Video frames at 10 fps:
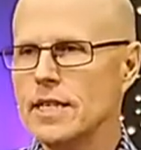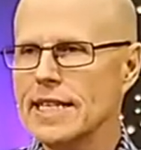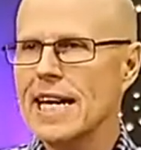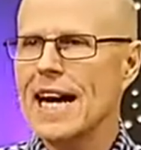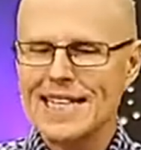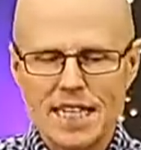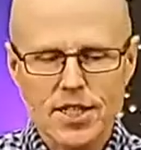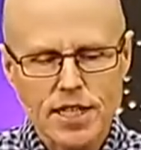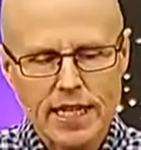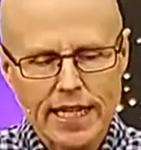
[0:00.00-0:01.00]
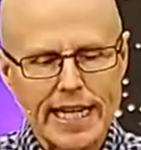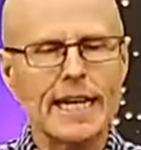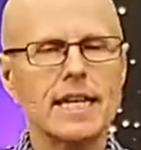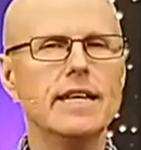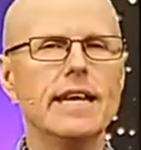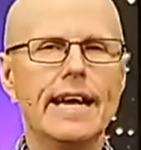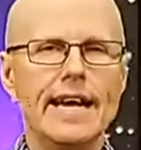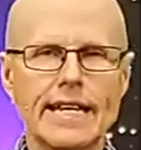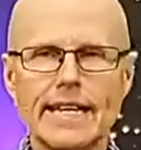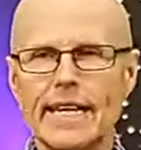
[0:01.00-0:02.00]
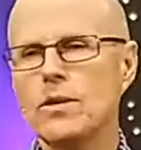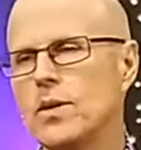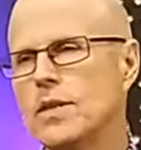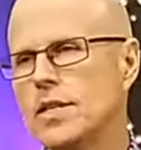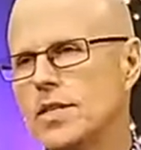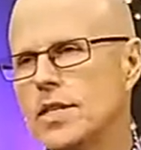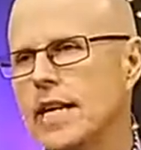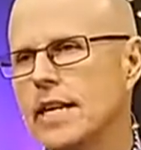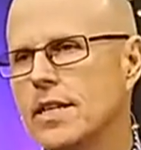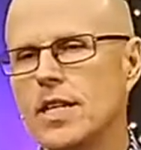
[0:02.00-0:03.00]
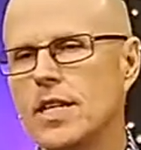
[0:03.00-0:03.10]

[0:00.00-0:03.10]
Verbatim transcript: And God does it again and again with these kings.